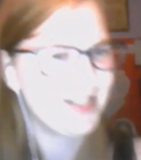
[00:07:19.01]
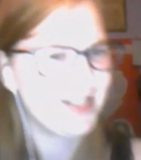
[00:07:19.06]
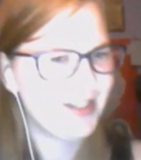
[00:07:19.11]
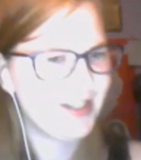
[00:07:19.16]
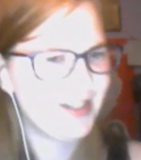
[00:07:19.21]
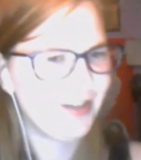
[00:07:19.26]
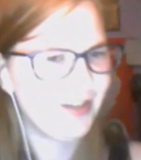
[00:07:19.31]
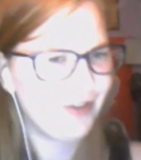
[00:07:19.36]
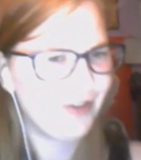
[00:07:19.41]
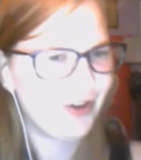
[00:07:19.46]

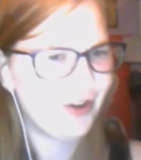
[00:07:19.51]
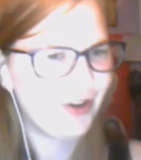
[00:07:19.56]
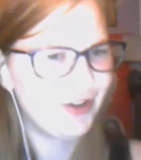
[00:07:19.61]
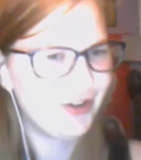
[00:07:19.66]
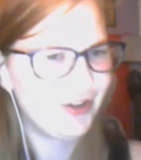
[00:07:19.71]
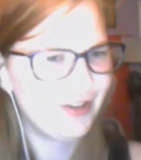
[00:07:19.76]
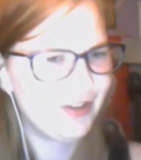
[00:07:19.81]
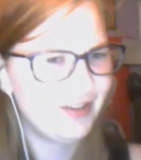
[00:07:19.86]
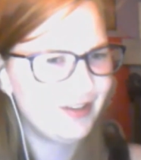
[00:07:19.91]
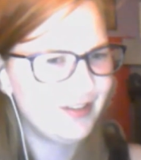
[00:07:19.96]
could have
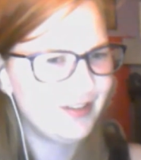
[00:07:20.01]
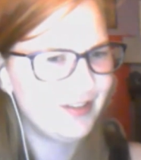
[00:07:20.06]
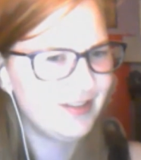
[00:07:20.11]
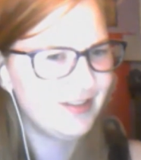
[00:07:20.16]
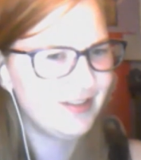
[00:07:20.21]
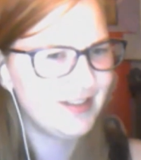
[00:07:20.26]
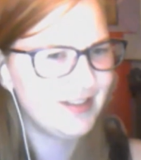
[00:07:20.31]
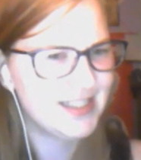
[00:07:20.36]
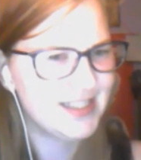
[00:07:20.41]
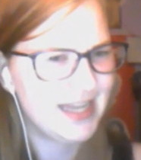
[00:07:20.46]
gone
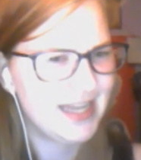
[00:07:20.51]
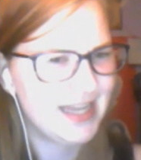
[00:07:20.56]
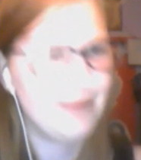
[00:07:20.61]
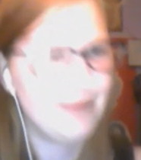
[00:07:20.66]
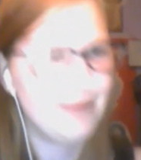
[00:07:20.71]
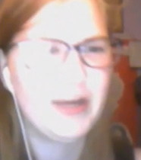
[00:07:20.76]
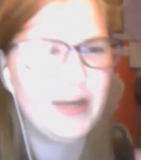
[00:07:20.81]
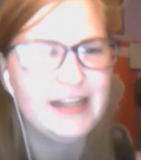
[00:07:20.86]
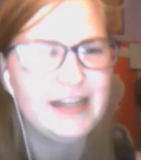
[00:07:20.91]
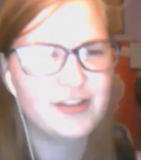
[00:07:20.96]
the
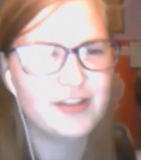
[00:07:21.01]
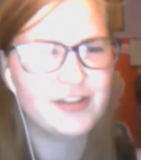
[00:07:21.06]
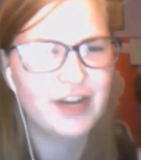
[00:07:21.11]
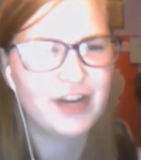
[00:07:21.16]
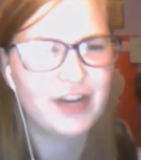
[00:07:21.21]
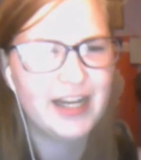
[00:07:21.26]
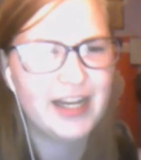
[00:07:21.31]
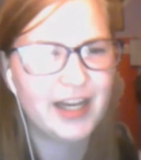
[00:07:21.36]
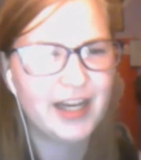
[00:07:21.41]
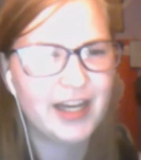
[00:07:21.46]
same way as
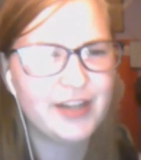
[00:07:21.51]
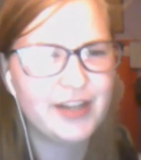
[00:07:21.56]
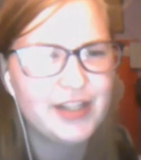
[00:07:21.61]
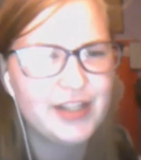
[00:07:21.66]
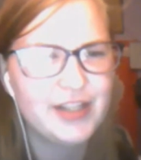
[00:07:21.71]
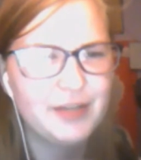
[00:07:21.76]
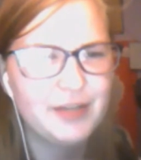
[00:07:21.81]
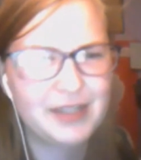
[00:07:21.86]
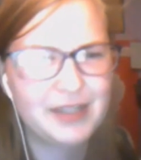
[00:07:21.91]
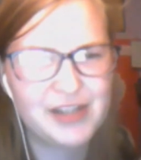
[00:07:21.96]
Draco,
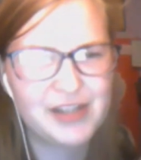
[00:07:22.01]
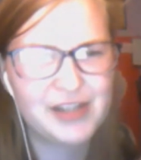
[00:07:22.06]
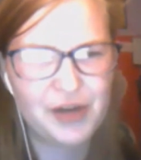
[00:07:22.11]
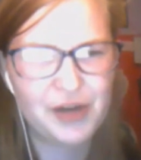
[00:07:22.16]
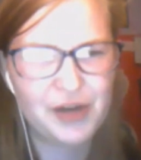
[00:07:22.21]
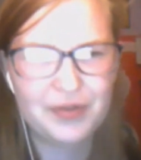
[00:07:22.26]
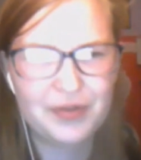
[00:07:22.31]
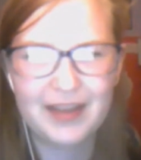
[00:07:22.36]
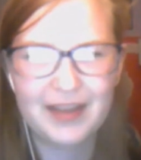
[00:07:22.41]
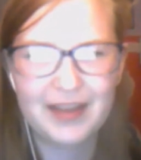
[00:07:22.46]
so I
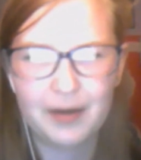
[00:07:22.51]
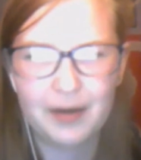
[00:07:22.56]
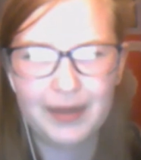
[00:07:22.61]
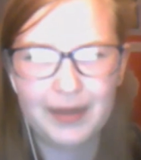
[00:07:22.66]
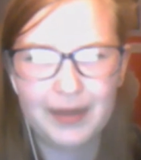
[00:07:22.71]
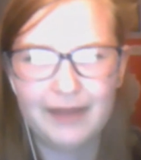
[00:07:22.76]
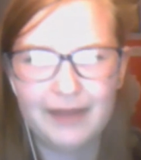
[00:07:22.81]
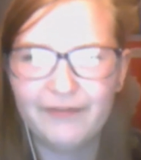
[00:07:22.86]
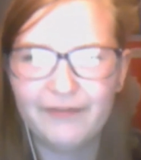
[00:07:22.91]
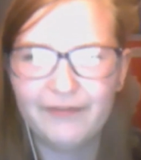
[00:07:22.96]
don't think we
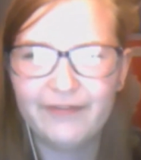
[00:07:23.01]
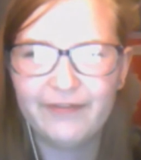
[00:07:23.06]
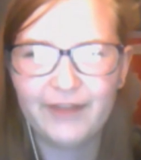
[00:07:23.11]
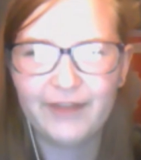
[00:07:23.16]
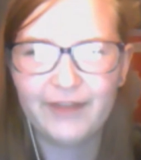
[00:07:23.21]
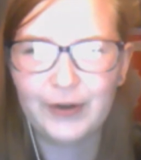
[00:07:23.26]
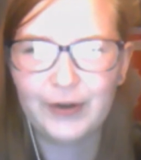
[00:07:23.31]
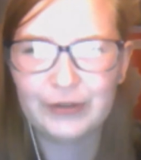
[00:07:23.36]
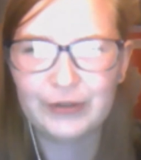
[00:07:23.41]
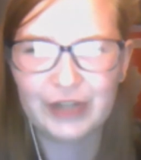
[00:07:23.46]
can
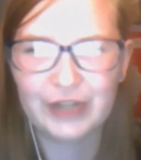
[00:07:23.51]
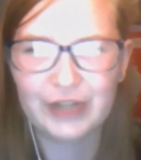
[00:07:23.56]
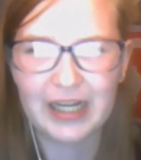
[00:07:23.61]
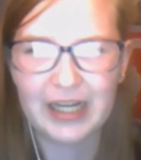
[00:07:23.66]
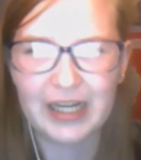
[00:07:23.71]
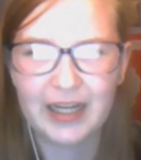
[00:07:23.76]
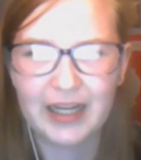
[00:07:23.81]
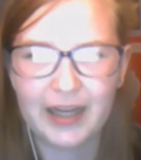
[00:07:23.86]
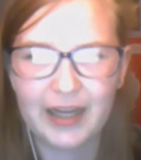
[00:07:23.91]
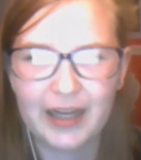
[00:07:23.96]
fault
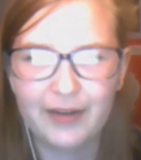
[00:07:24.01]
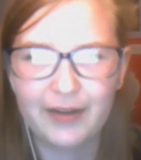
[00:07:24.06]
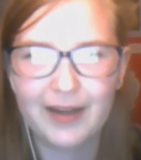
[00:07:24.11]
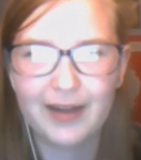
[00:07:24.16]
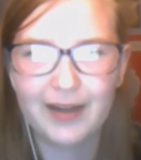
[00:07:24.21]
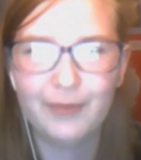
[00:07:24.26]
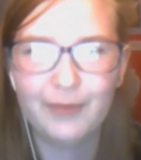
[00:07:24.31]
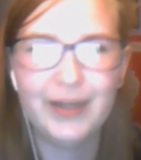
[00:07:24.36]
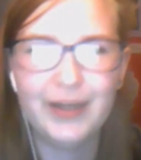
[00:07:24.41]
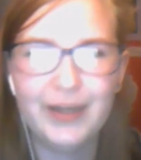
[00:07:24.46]
Draco,
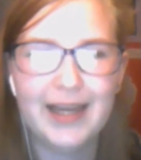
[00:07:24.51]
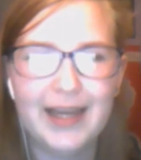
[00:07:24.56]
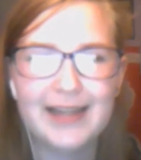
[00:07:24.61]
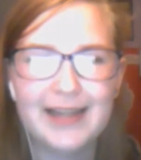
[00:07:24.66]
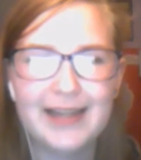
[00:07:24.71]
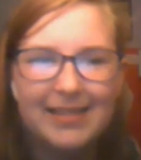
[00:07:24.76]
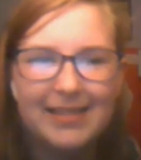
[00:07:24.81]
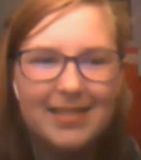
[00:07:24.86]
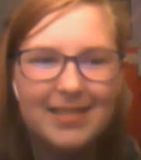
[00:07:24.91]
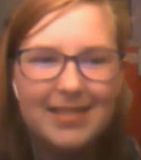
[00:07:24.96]
and we get
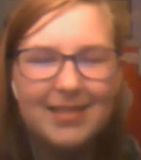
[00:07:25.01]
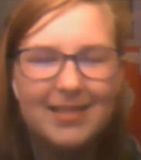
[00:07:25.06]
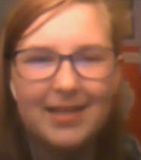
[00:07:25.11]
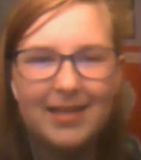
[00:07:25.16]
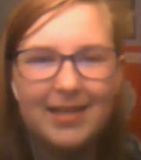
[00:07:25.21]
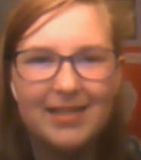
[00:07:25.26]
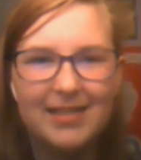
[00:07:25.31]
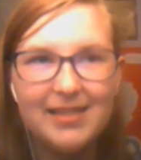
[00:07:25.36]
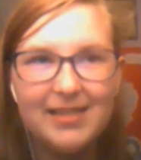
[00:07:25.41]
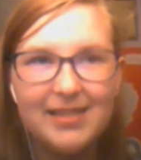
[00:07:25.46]
a
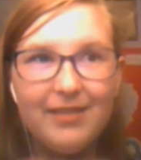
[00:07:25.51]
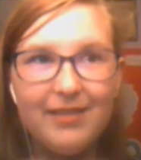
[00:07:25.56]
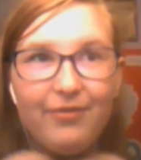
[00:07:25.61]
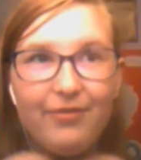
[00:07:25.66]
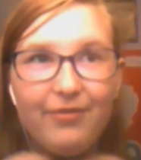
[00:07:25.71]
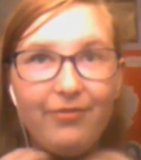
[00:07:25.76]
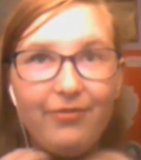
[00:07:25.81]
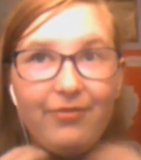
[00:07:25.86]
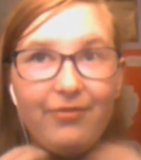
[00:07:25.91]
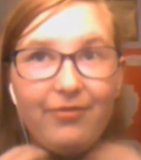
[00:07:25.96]
sense
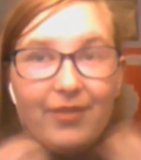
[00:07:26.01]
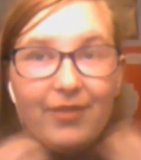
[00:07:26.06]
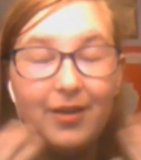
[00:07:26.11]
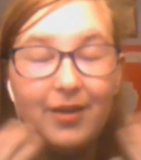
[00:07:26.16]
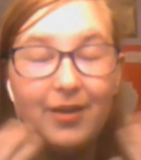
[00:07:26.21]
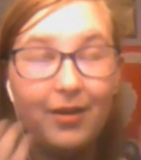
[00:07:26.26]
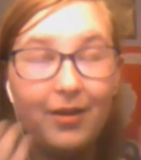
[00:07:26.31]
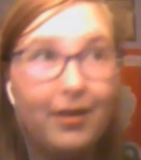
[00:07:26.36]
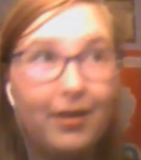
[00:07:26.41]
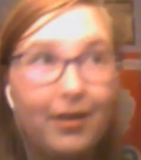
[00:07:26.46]
of
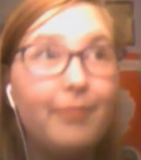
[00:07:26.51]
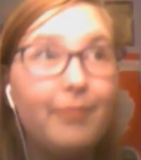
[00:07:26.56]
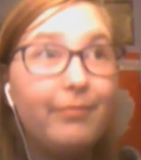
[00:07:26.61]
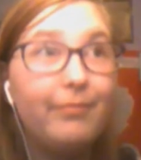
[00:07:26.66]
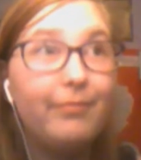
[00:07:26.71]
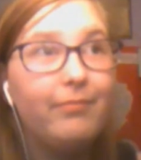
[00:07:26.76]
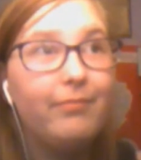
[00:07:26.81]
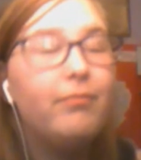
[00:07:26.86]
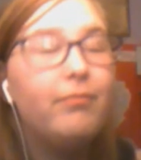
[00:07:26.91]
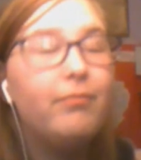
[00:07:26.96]

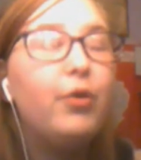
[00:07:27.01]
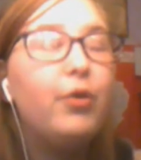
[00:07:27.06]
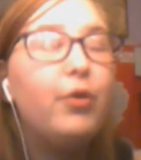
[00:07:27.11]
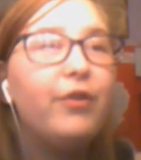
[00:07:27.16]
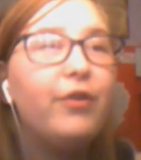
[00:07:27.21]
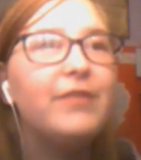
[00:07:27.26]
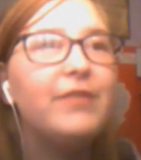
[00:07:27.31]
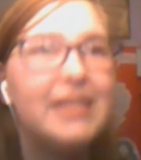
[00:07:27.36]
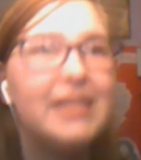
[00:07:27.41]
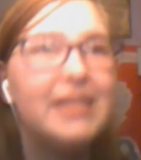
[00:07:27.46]
more
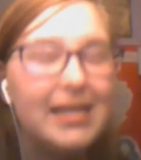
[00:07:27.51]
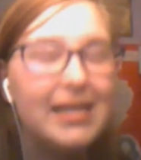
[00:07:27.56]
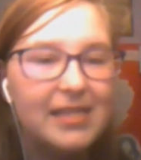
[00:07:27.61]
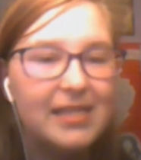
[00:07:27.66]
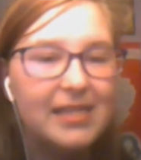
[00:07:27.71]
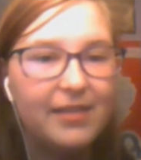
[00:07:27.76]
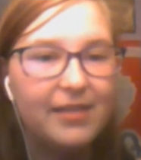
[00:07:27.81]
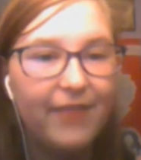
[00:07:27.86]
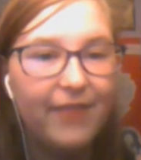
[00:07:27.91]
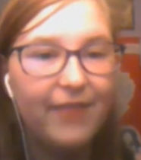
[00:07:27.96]
of a
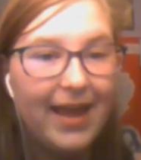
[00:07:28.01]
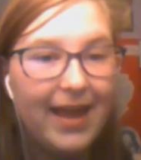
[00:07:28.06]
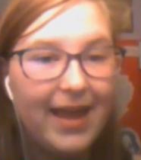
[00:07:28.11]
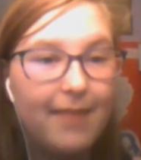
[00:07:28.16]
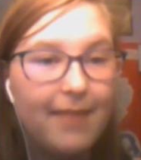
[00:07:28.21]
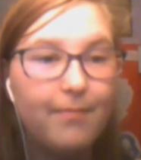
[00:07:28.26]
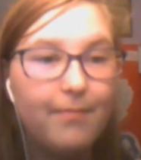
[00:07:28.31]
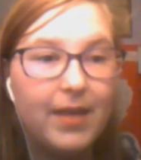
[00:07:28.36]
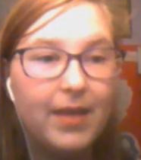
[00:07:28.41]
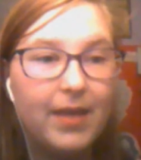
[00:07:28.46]
sense of
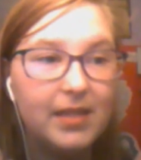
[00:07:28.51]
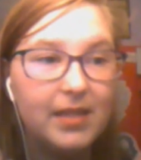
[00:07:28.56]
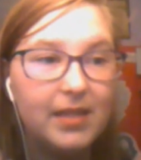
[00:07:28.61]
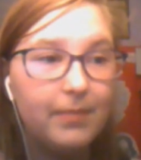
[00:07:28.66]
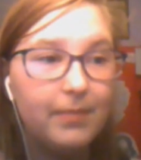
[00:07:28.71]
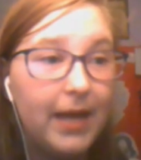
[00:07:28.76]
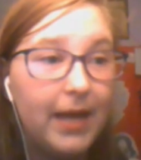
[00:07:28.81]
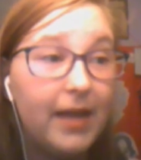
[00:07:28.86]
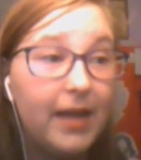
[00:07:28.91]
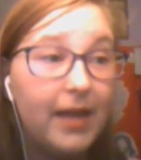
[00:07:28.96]
him as a
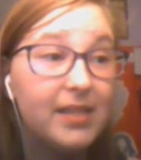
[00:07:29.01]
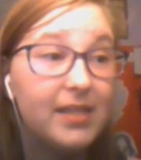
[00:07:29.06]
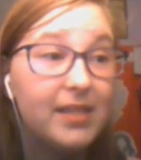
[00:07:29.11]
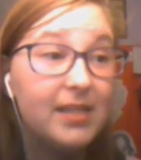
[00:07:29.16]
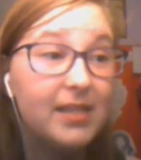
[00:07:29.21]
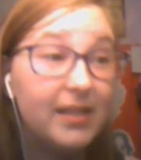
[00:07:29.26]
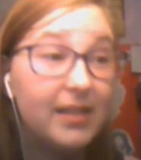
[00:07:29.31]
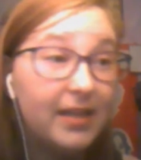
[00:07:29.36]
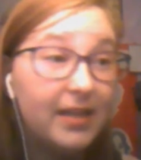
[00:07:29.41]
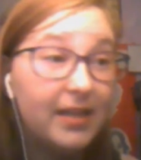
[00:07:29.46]

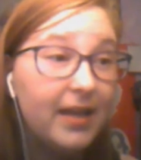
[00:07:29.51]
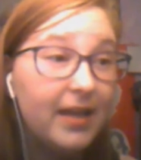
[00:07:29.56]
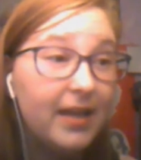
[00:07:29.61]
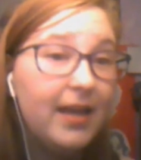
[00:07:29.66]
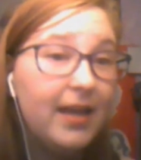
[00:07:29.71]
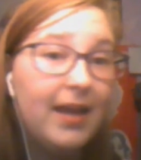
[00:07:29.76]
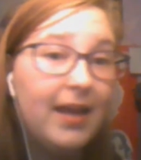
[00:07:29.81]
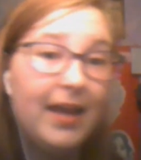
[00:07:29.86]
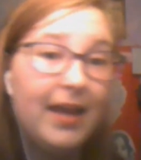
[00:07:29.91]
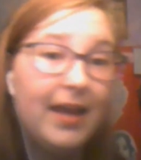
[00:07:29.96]
person
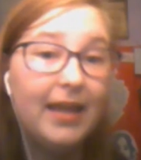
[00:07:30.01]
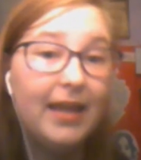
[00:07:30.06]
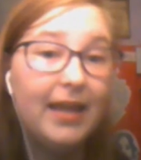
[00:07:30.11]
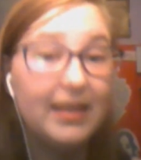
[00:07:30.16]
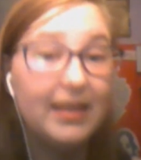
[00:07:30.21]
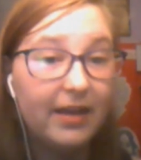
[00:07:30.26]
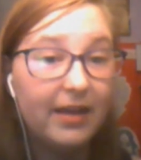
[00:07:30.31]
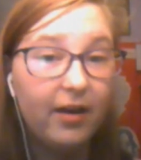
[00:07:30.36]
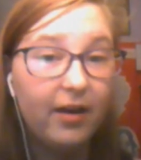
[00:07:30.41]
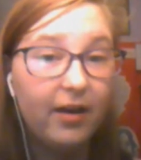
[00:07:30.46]

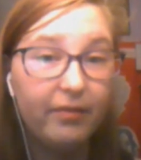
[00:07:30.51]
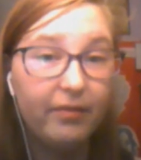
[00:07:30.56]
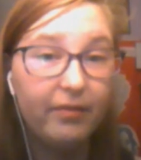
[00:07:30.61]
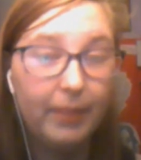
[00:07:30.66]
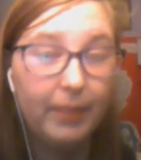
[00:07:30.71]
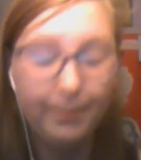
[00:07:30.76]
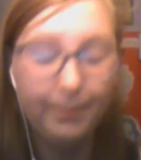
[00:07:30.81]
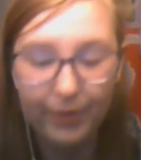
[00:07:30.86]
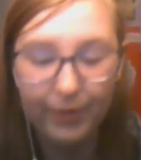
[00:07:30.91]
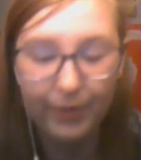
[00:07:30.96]
in the
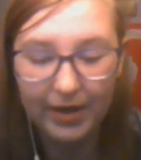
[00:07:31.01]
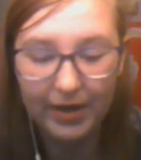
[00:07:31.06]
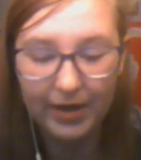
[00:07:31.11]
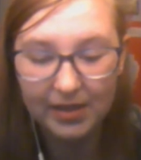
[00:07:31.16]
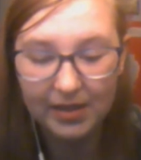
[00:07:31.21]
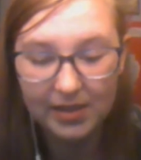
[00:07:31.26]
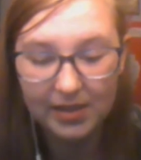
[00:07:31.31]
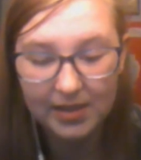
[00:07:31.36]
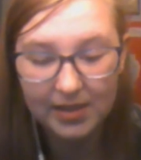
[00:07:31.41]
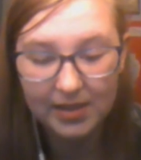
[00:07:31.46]
Half-Blood
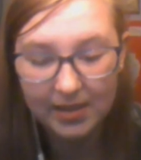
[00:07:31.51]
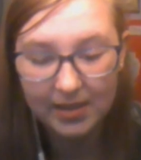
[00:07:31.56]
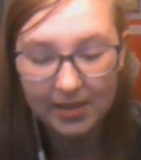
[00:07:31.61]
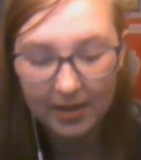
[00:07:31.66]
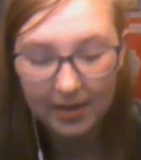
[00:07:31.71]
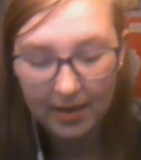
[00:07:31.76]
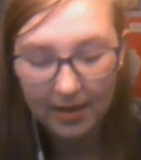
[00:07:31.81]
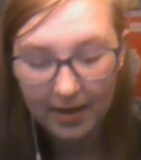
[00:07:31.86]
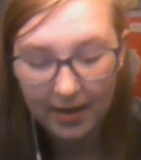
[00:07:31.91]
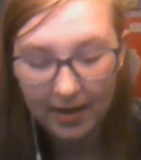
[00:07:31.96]
Prince,
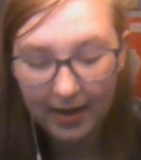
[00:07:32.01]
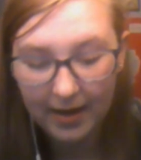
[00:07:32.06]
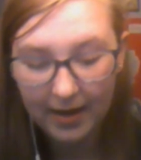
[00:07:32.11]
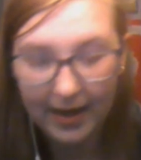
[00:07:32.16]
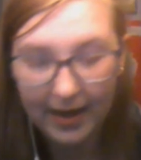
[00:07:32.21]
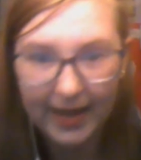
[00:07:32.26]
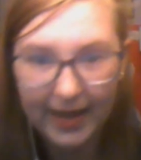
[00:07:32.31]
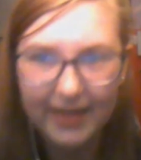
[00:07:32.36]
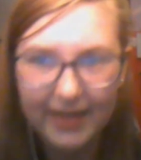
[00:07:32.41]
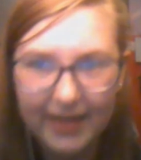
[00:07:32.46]

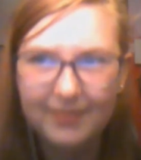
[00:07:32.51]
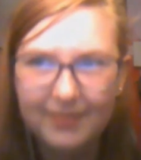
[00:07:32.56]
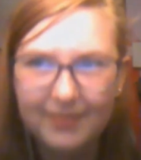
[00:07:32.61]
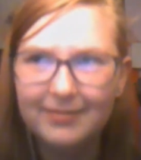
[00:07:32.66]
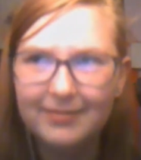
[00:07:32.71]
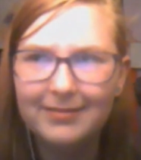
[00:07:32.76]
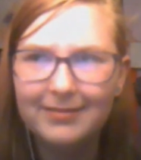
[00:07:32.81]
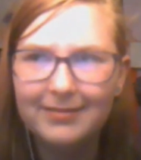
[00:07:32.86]
and